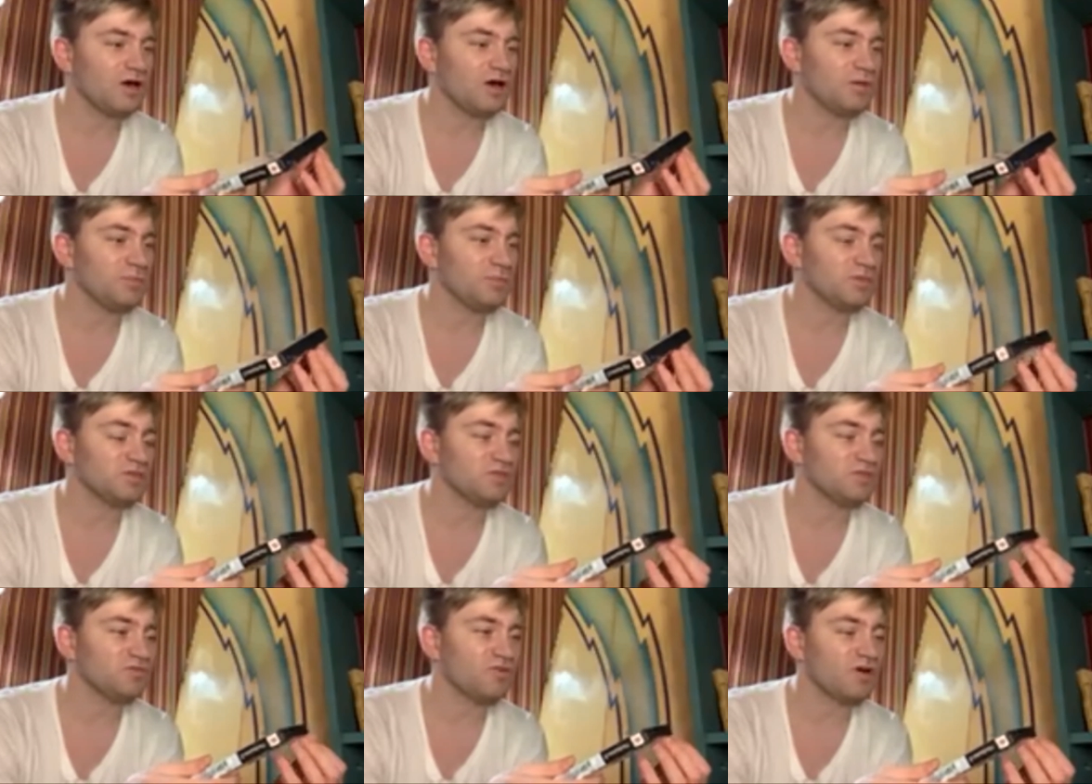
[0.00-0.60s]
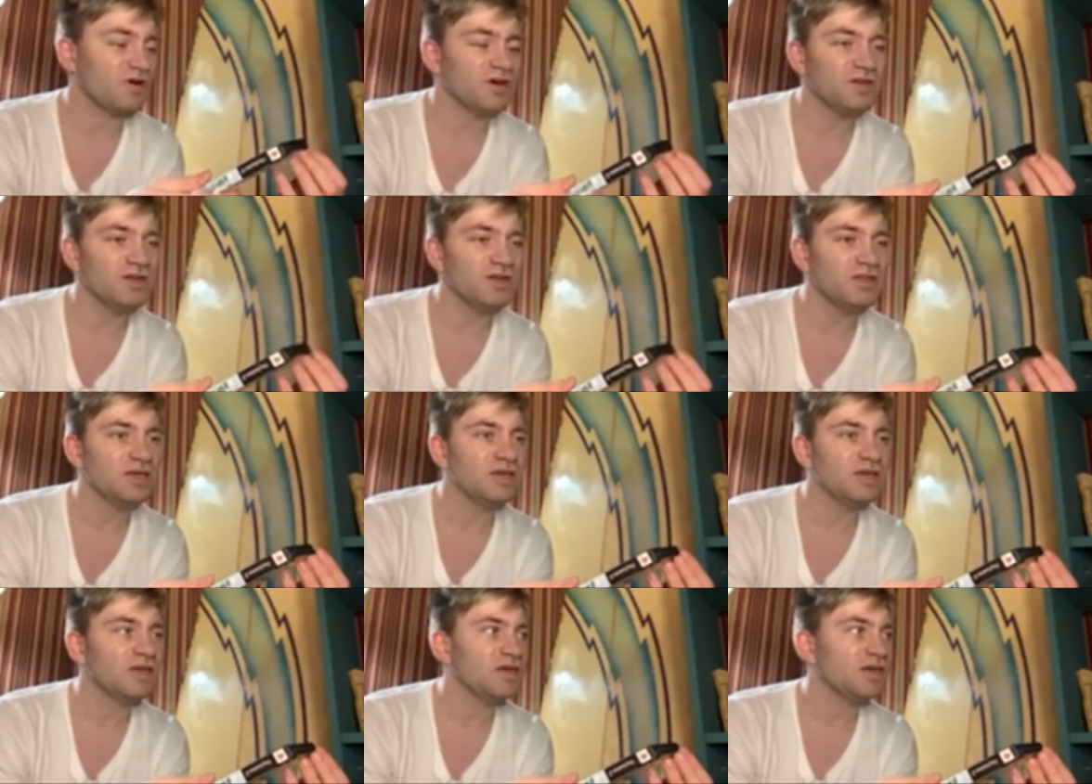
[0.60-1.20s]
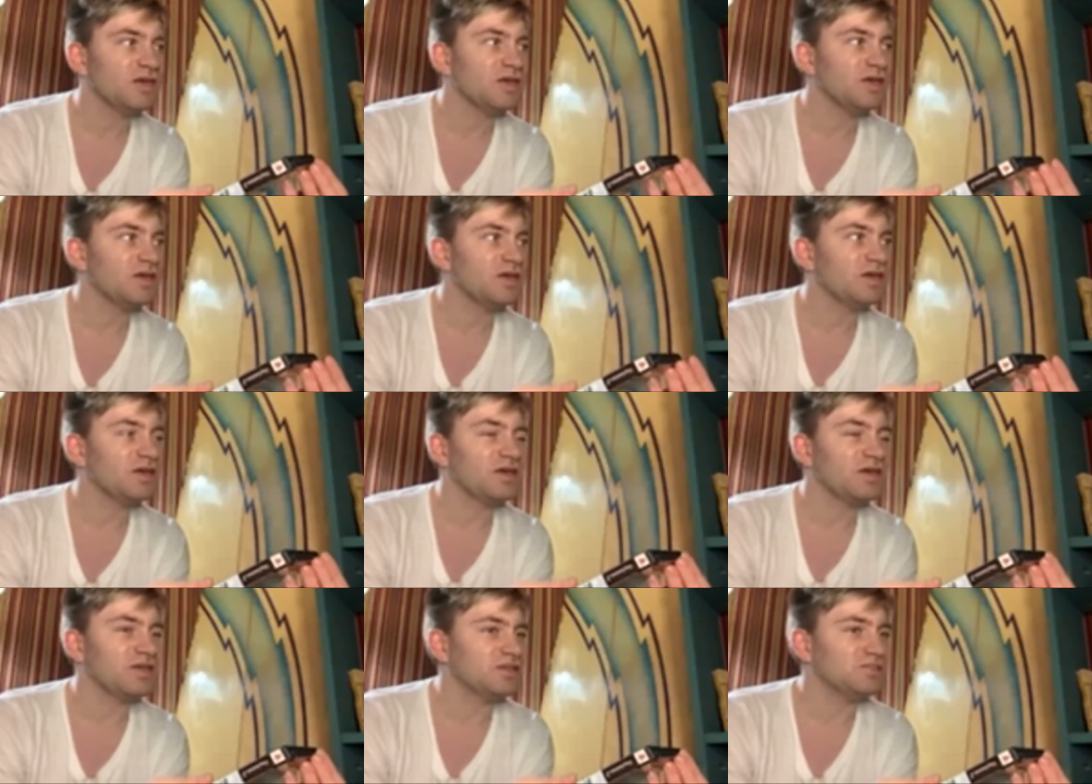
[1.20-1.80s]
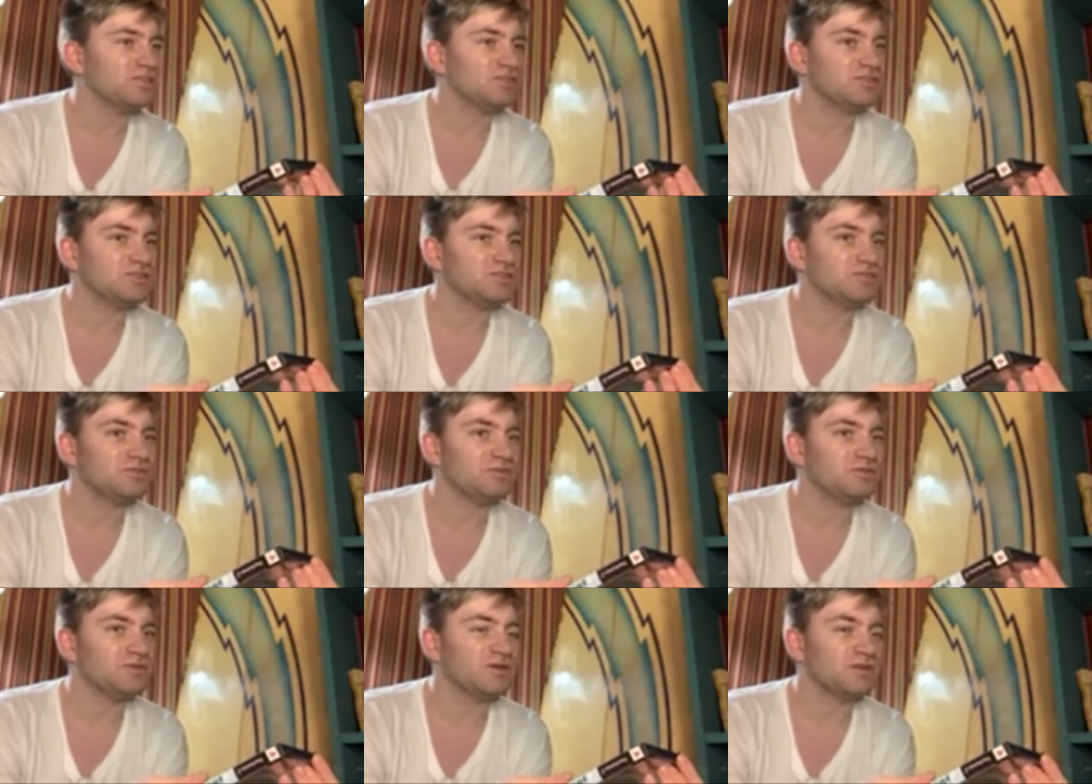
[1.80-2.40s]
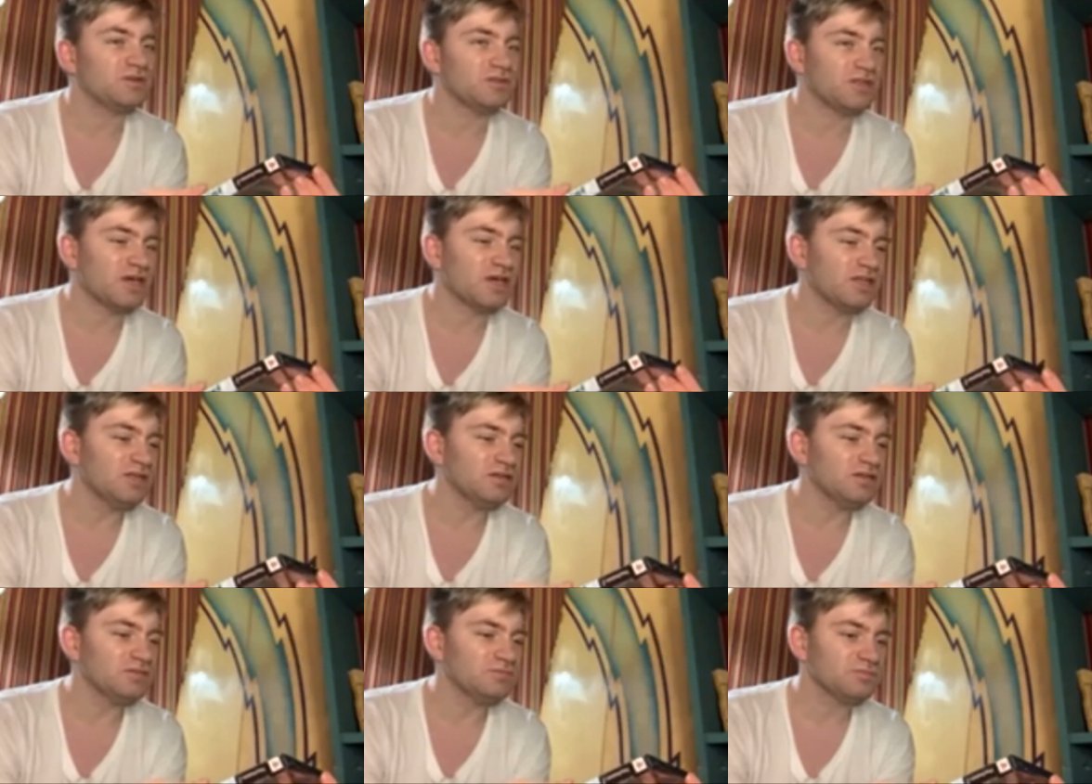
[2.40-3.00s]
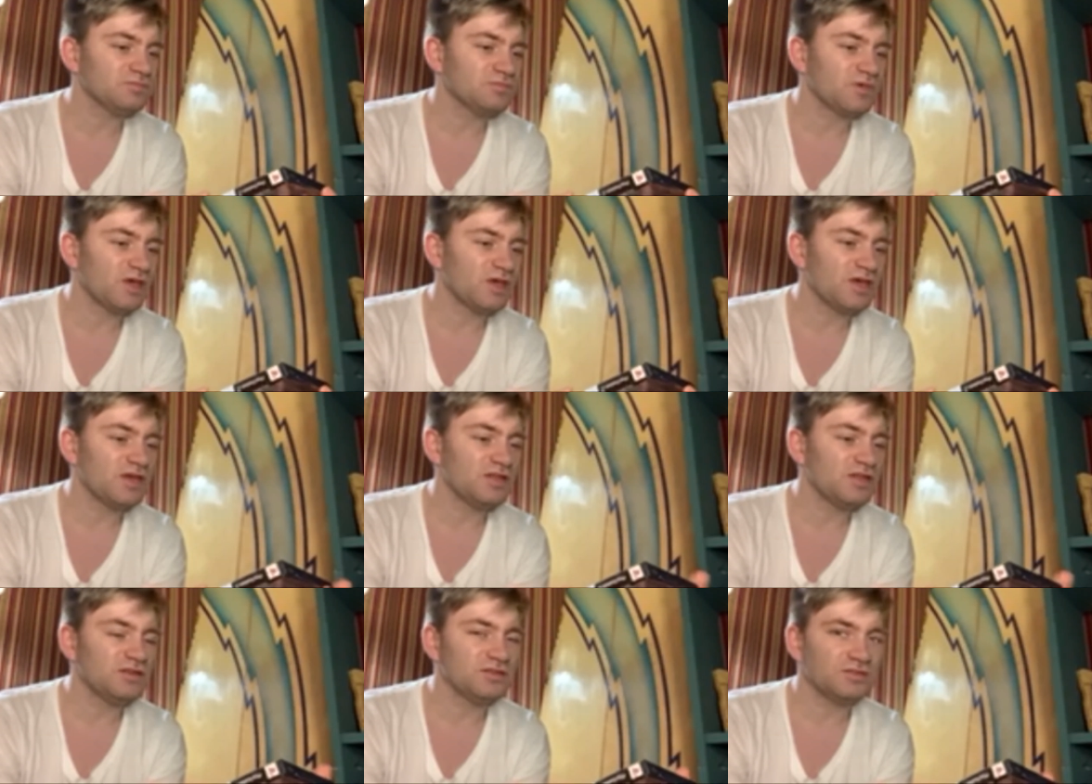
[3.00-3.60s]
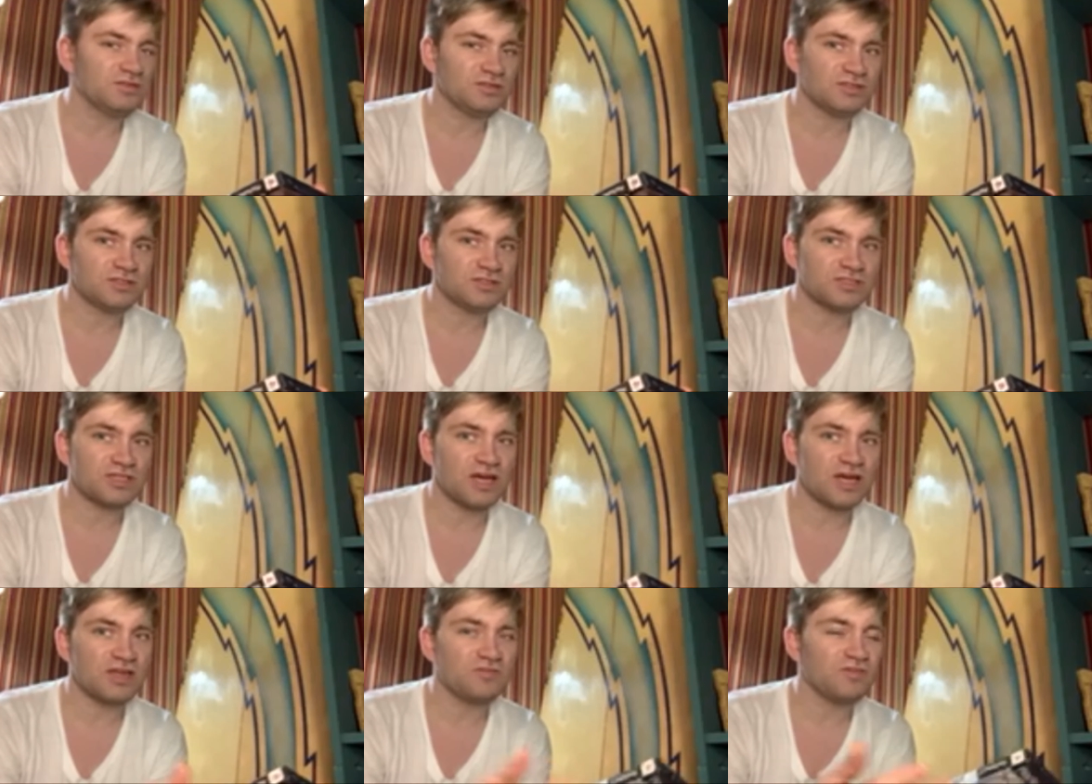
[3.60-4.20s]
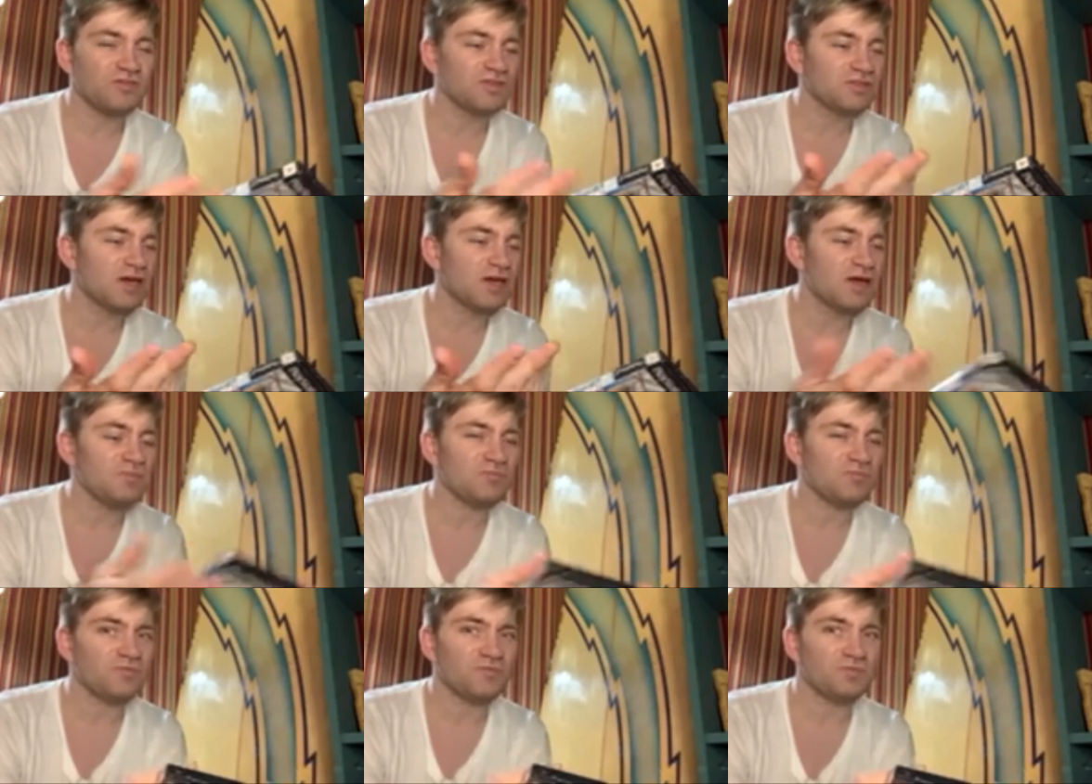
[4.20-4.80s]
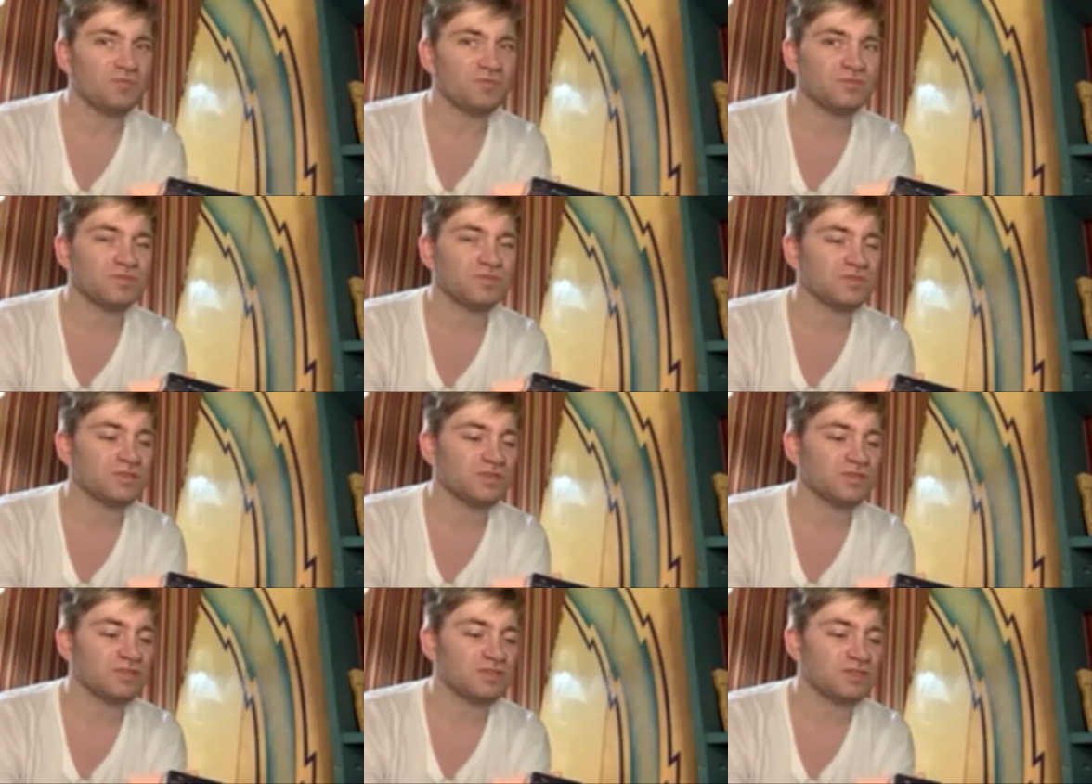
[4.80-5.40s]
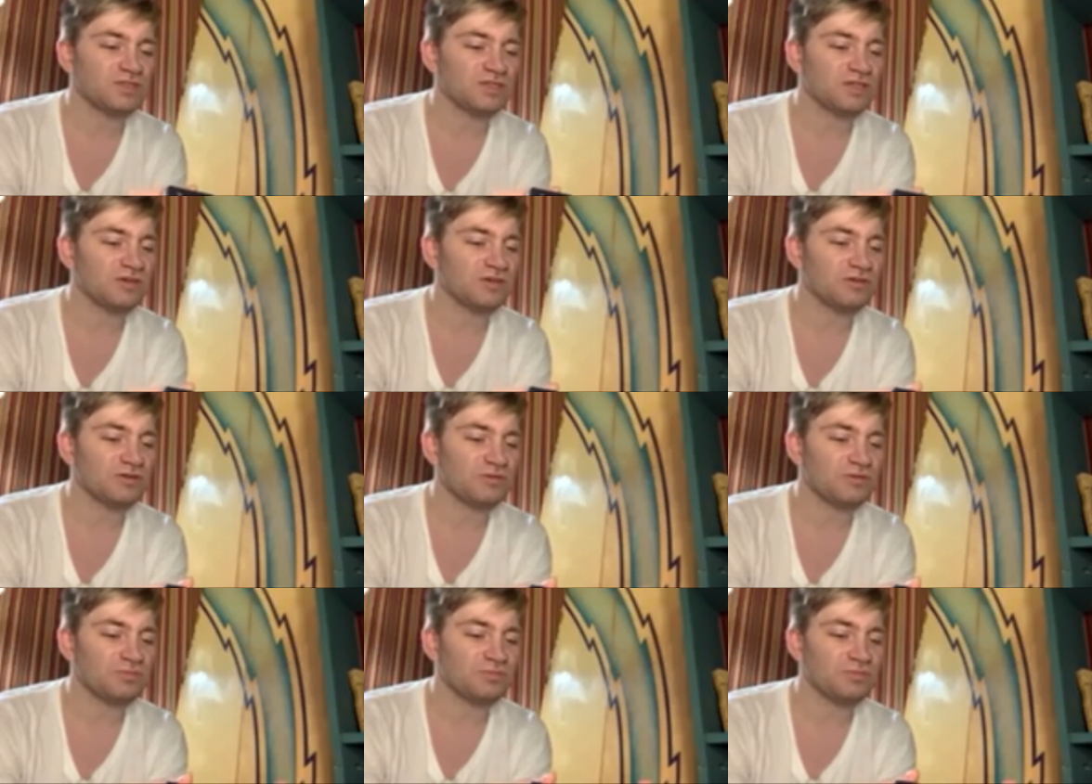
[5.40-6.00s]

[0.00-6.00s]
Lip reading: It's fun, it's entertaining, and it's kind of a time killer.